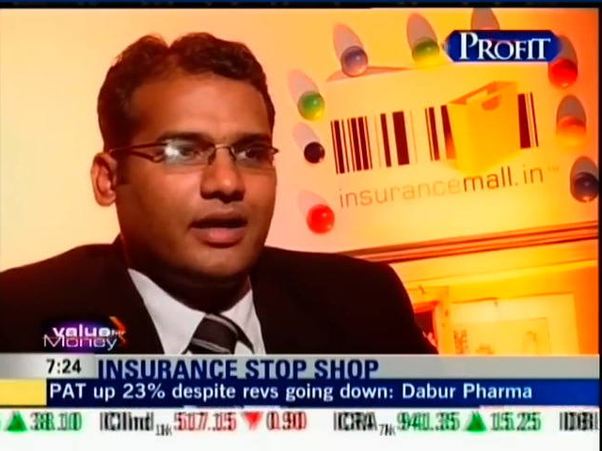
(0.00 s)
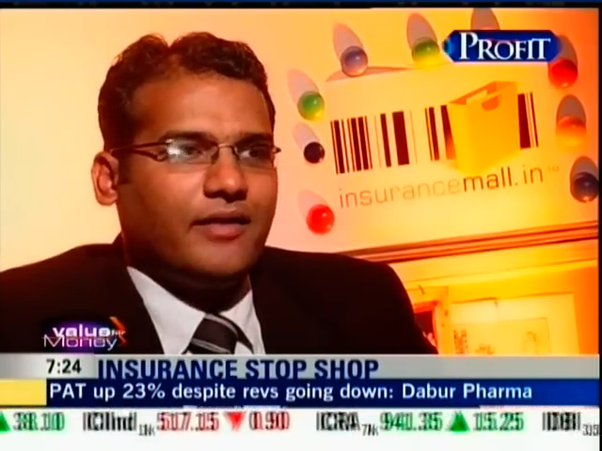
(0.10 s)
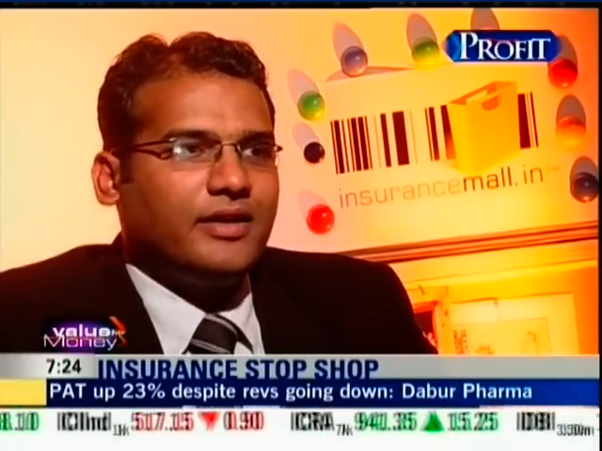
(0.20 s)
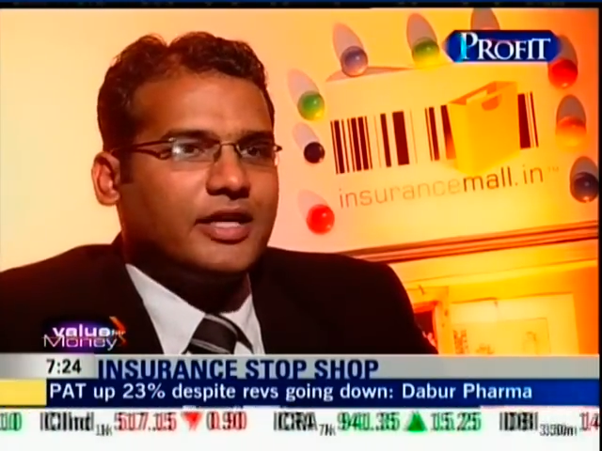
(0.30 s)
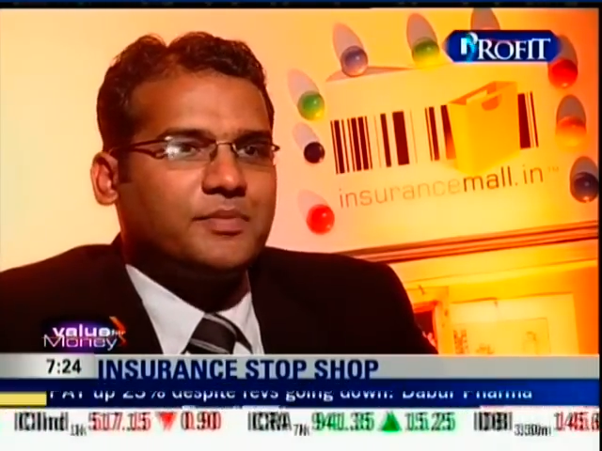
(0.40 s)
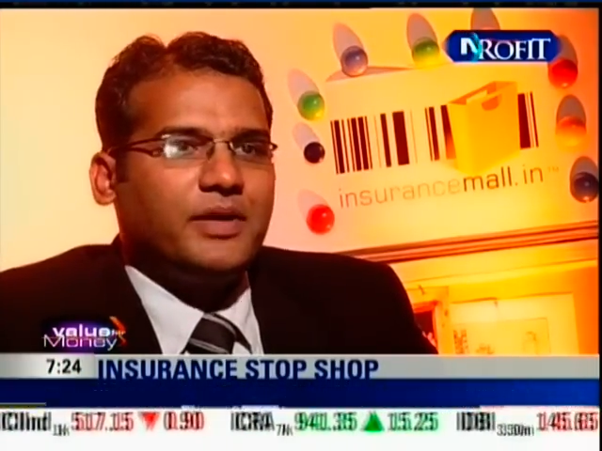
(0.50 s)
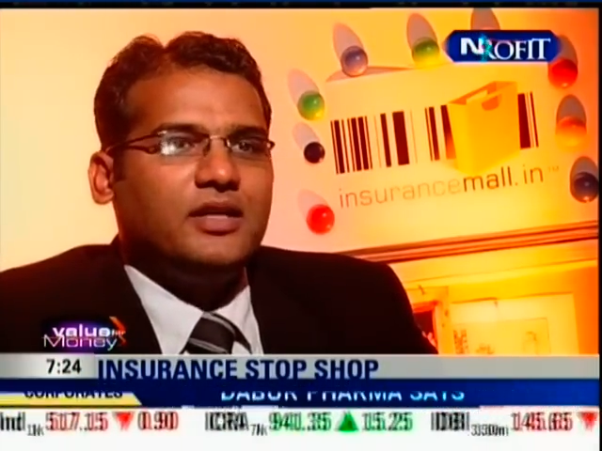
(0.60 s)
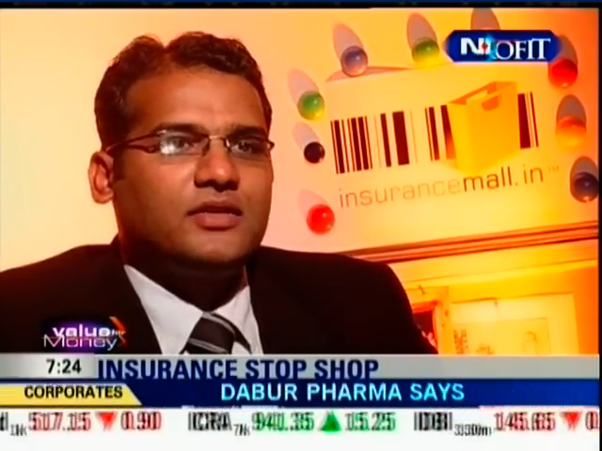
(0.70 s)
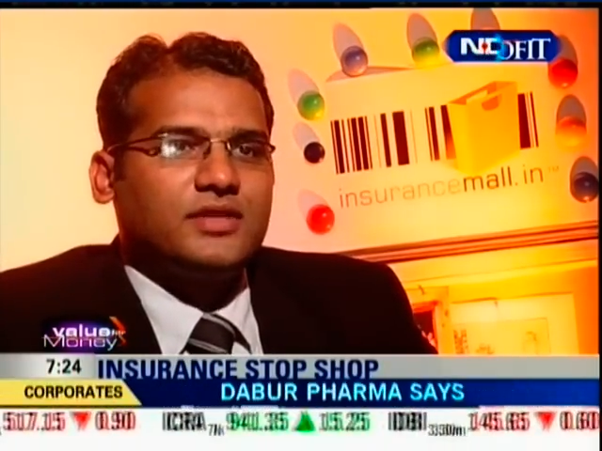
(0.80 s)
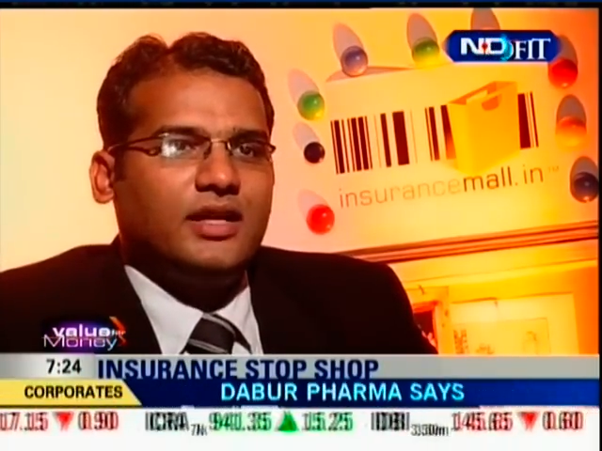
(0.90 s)
having
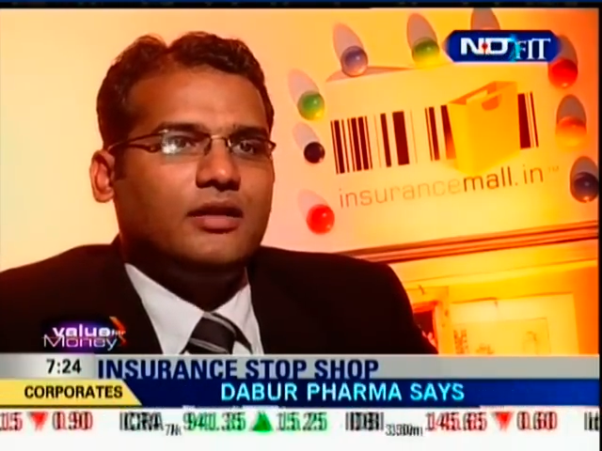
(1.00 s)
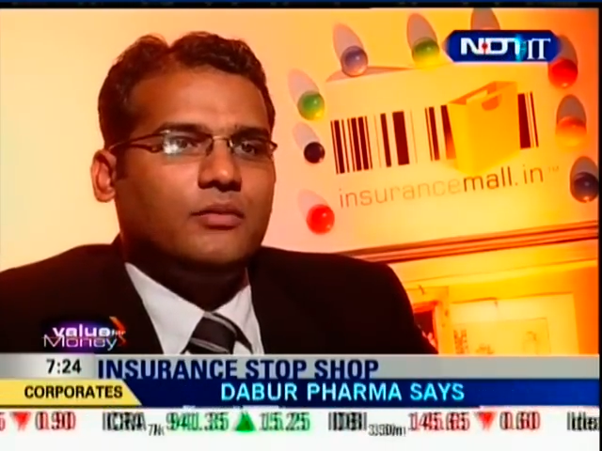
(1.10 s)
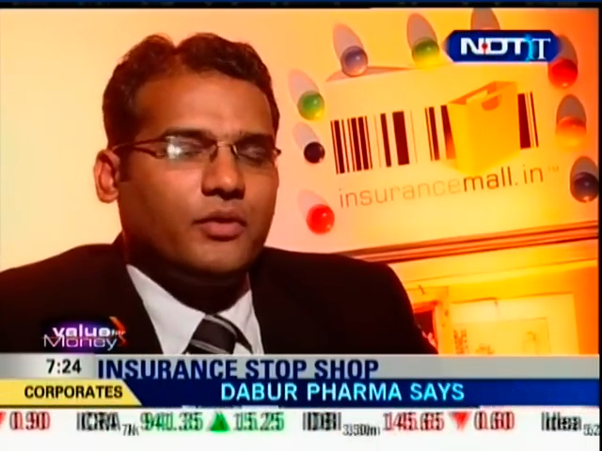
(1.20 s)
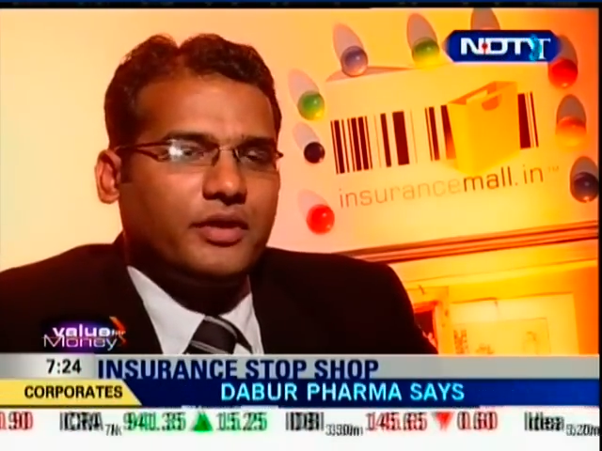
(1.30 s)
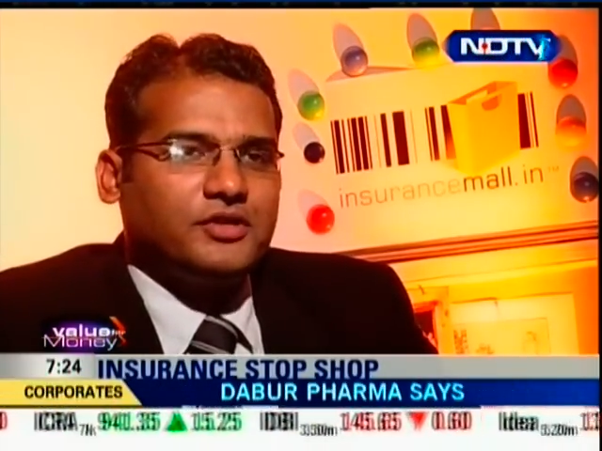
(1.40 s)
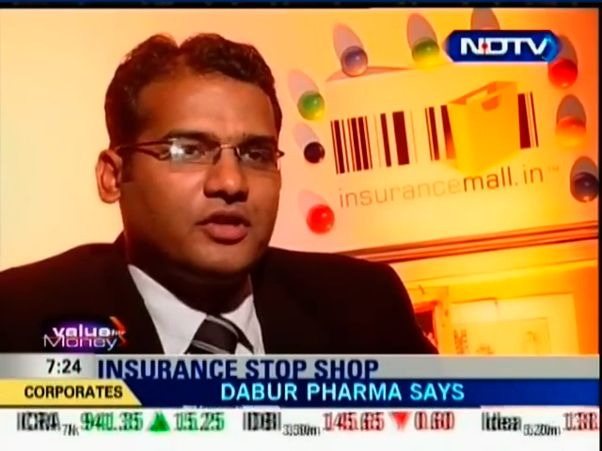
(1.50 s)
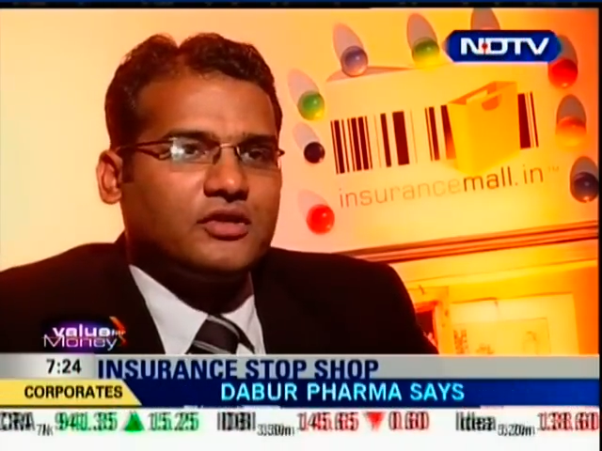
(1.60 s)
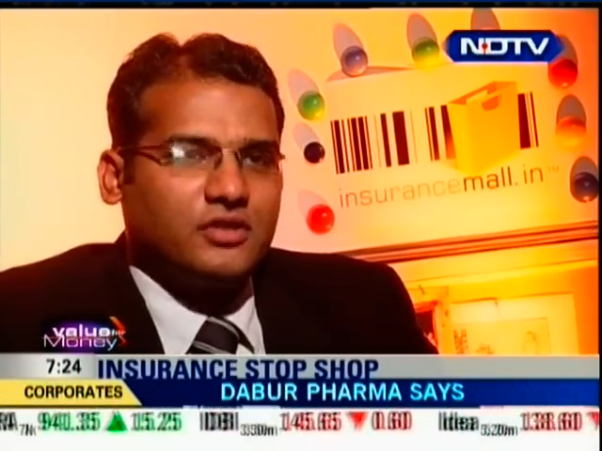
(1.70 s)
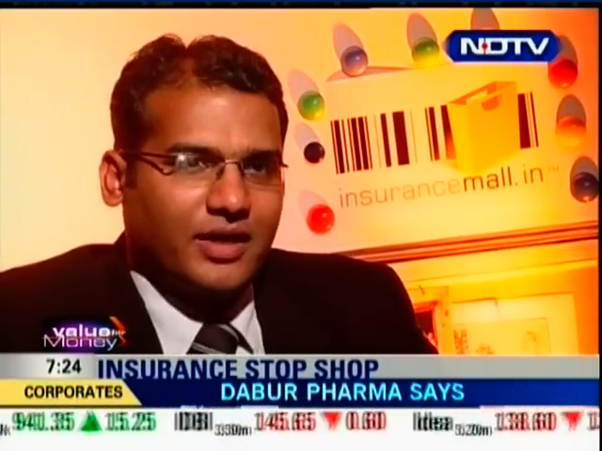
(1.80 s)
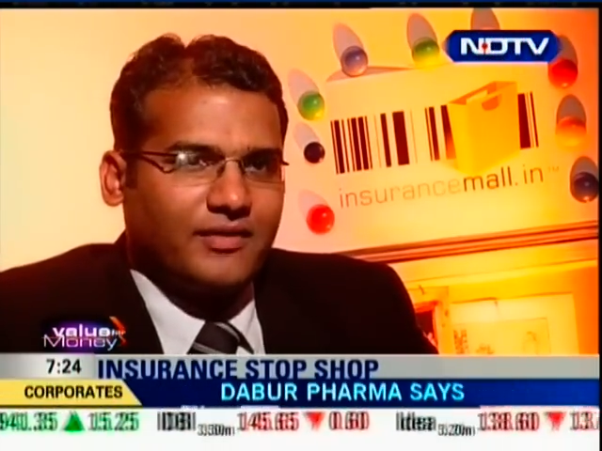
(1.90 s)
expertise of selling a motor
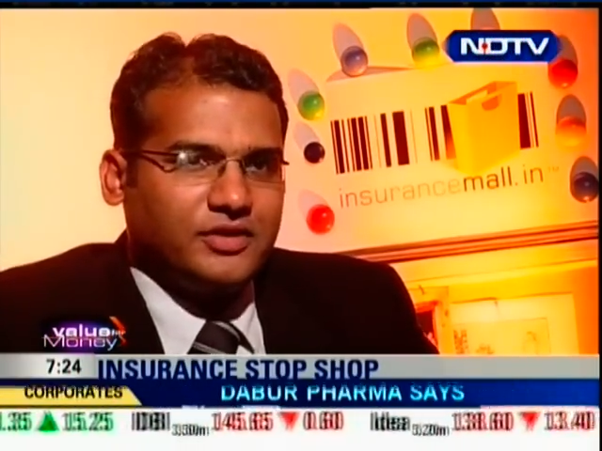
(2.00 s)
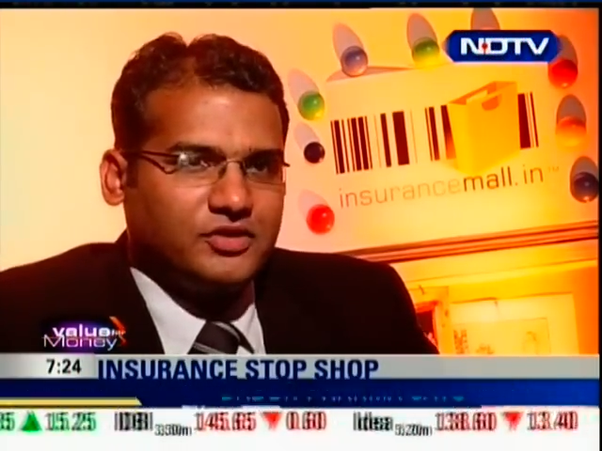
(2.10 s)
insurance or travel